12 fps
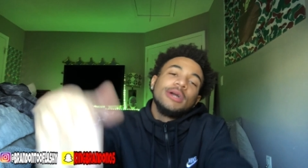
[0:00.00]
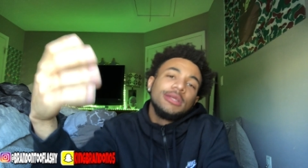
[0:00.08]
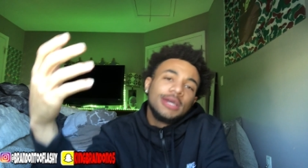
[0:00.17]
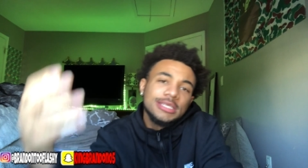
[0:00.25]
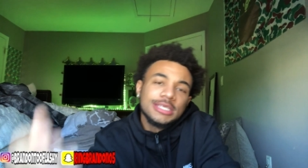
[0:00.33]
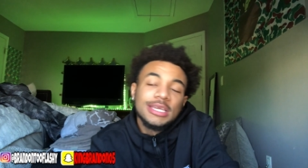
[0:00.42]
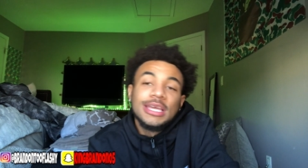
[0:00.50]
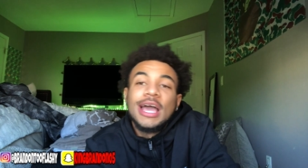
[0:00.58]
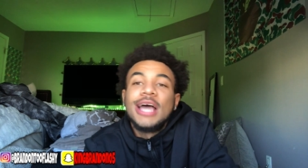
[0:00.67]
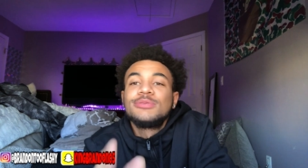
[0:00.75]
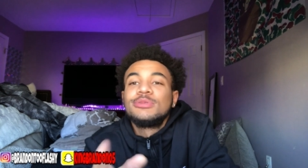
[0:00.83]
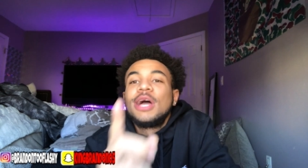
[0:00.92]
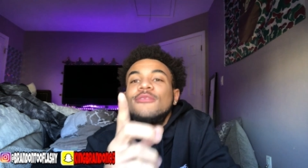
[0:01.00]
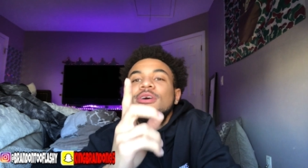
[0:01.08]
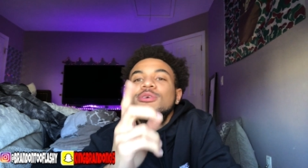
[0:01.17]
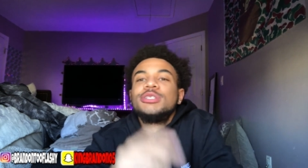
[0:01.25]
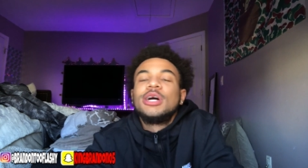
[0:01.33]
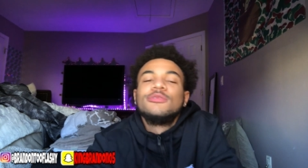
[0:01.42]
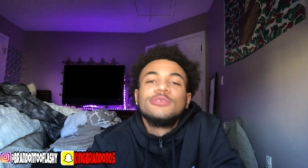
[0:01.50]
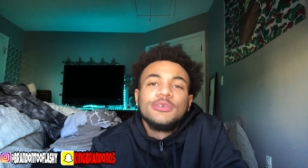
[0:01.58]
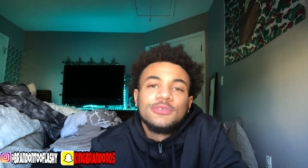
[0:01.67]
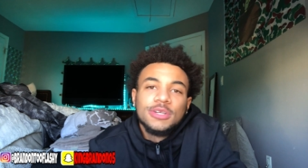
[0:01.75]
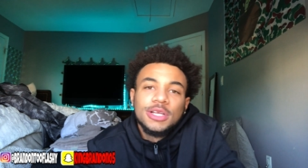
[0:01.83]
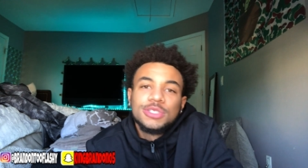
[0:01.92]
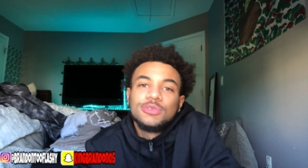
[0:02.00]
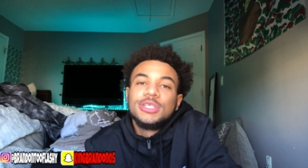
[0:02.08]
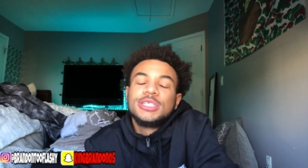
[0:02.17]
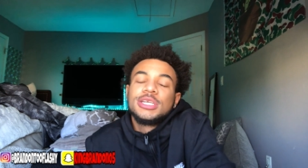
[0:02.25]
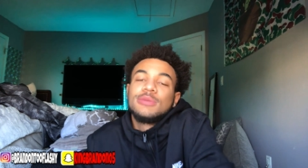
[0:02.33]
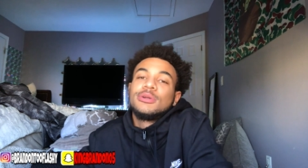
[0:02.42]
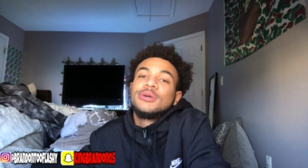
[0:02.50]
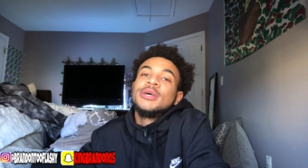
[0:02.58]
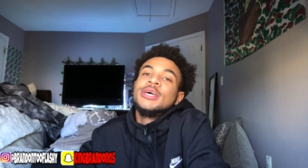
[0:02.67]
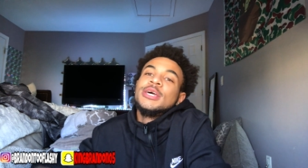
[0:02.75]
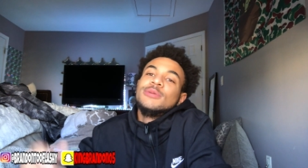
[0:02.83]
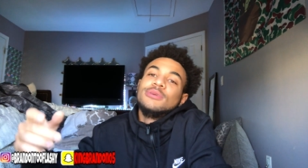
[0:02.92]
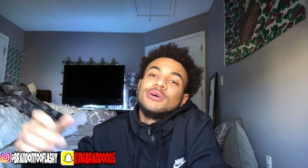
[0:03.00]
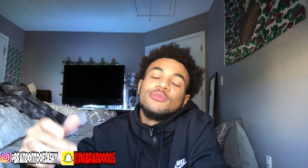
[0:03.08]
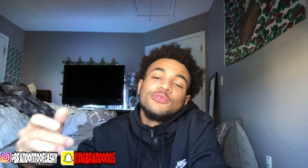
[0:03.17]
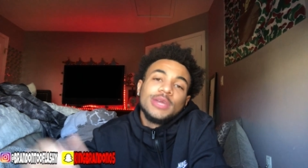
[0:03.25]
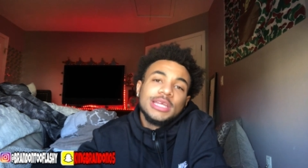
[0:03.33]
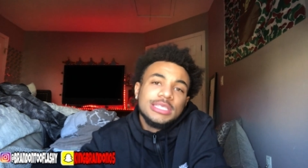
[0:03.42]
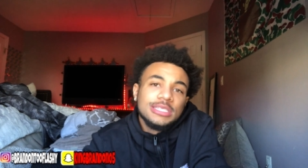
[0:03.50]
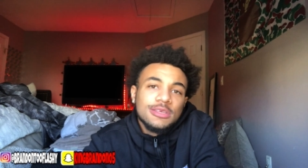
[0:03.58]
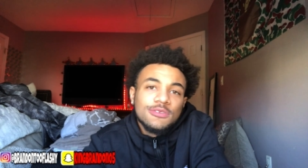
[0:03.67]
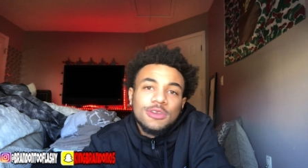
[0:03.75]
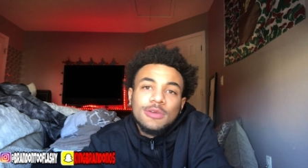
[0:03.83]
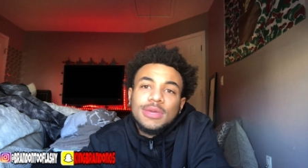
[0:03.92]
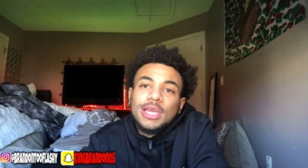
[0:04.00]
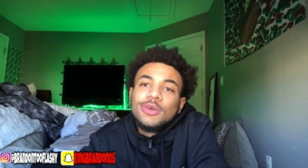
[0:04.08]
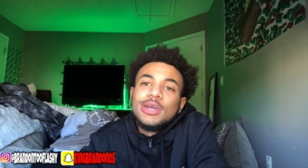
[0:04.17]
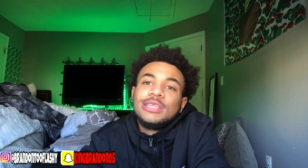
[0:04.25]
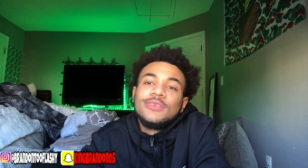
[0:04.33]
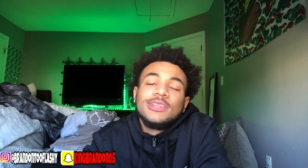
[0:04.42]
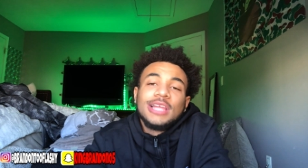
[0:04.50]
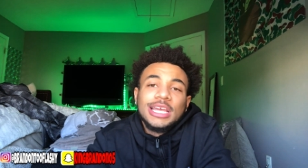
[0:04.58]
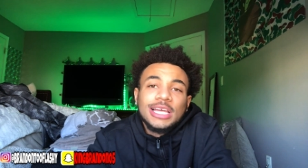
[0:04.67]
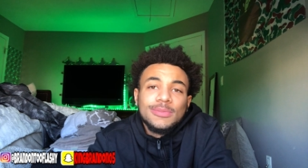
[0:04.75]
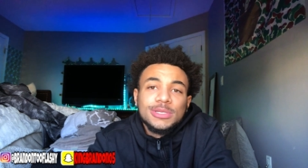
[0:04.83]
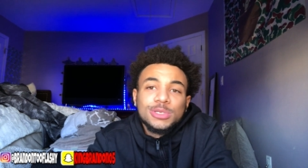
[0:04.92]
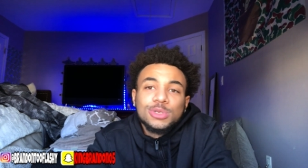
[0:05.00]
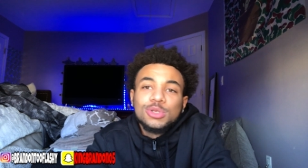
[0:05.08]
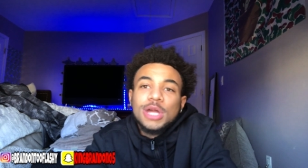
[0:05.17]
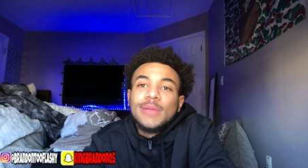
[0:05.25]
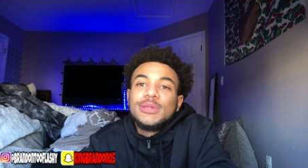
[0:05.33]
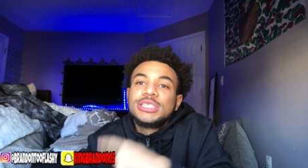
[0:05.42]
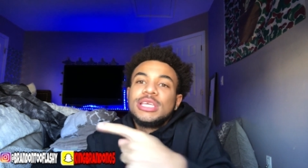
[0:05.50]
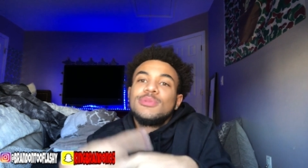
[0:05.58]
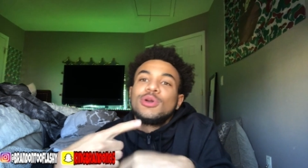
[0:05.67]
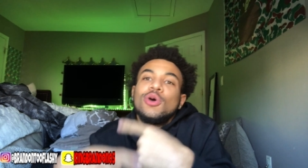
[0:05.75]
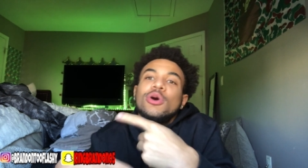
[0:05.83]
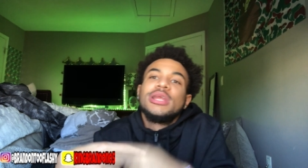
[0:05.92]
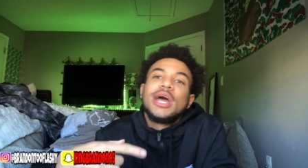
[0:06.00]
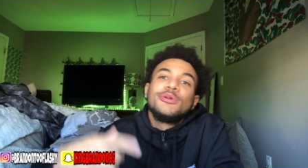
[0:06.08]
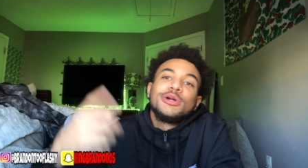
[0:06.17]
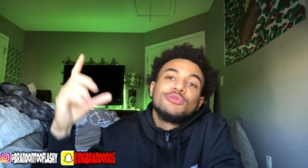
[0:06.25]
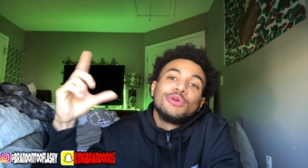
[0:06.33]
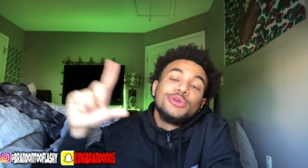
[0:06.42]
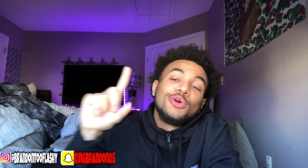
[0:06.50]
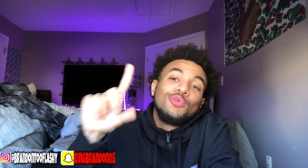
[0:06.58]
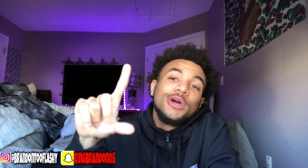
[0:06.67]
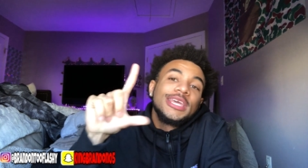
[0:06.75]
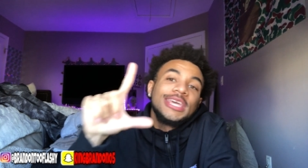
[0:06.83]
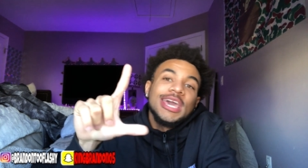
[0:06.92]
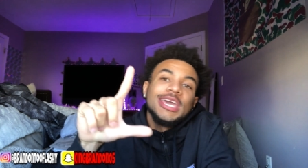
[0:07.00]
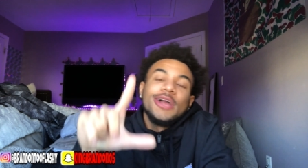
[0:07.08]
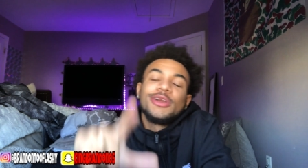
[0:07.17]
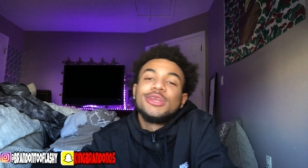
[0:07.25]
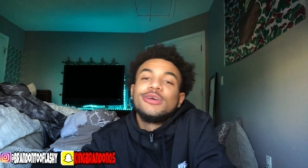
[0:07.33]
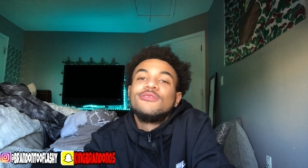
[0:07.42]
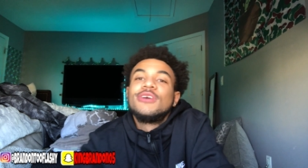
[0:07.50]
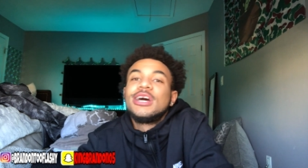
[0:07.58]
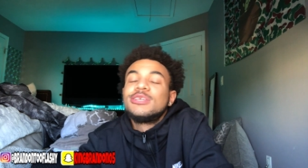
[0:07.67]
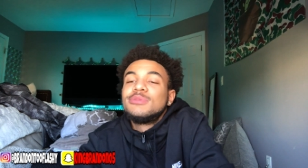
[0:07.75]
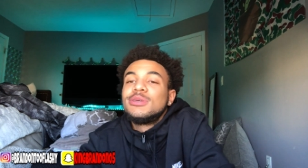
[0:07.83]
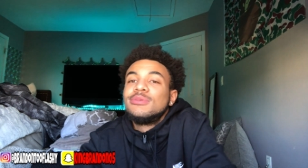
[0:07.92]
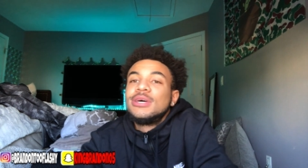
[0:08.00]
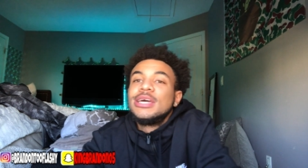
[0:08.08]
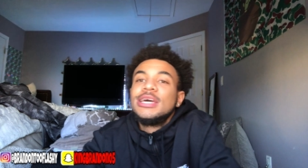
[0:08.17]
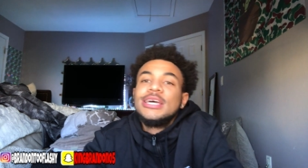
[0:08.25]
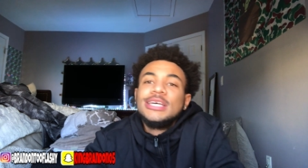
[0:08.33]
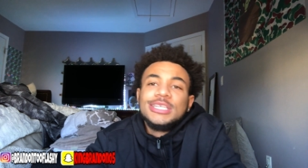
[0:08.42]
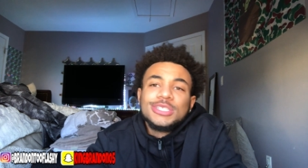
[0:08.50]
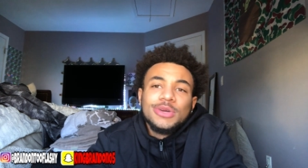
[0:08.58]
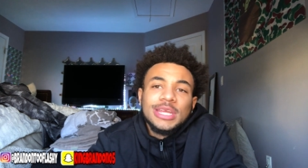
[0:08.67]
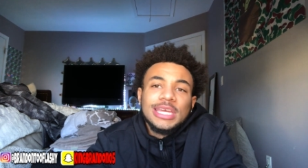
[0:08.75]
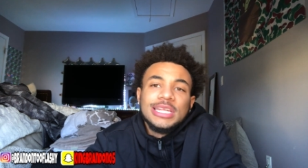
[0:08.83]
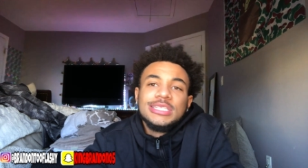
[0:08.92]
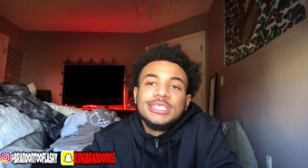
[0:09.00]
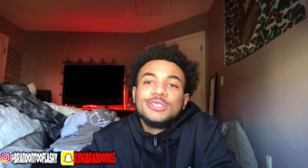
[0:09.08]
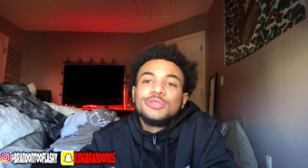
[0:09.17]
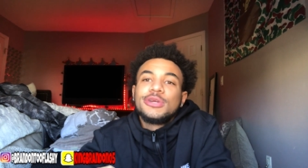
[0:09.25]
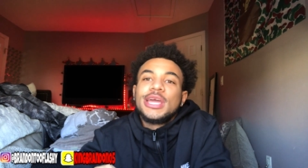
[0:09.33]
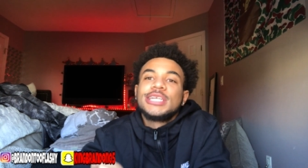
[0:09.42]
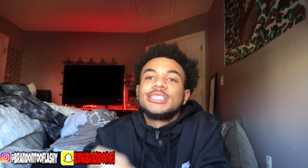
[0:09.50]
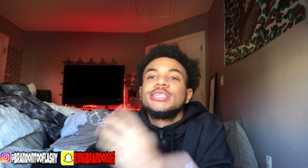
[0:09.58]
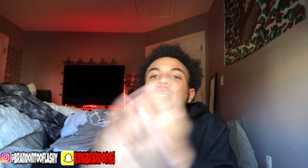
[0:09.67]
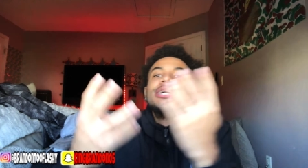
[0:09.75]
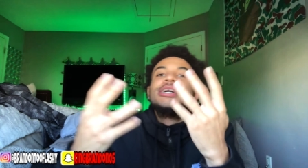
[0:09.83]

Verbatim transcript: You know what I'm saying? I swear, I'll fuck with y'all for for all some real shit, bro. But before we get into this video, man, go ahead and leave a like, comment, subscribe. Let's keep it going. Now we're on the road to 1K. I already know the vibes, man, but let's go ahead and get into this reaction.